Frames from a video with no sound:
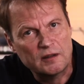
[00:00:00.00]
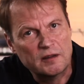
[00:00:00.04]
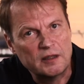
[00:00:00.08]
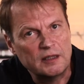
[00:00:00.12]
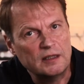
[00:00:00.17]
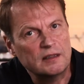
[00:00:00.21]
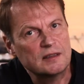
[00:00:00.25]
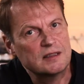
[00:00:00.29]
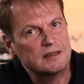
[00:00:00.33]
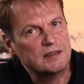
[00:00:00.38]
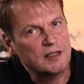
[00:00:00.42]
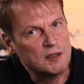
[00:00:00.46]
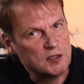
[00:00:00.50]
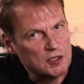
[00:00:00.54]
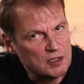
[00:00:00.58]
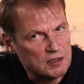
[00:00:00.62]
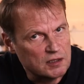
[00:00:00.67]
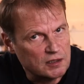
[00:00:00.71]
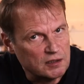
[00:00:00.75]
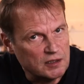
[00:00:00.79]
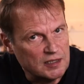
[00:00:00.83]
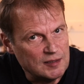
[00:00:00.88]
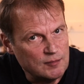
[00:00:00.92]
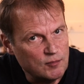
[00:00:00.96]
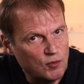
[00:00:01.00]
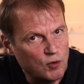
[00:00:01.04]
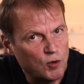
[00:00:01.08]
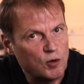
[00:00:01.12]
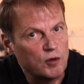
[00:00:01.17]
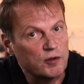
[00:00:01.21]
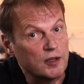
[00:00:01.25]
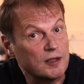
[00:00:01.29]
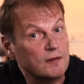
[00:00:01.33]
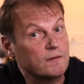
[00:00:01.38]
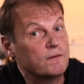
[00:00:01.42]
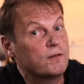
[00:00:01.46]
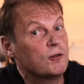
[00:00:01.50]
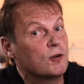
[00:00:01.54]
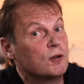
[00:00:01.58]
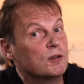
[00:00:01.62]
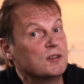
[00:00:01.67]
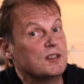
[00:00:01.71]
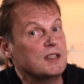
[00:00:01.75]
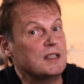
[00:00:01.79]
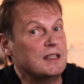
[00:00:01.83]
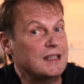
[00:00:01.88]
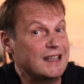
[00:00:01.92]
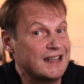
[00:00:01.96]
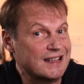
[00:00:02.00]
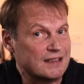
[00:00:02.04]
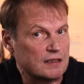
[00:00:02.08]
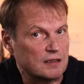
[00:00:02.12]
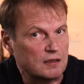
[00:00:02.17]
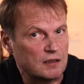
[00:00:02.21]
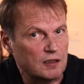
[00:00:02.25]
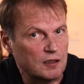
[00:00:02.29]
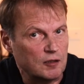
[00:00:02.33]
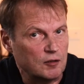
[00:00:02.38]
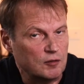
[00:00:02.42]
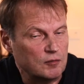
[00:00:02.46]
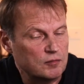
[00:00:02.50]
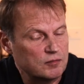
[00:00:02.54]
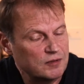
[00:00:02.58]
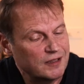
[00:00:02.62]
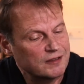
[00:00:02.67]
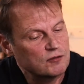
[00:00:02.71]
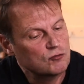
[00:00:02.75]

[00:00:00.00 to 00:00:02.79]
things digitally more than 40 years ago.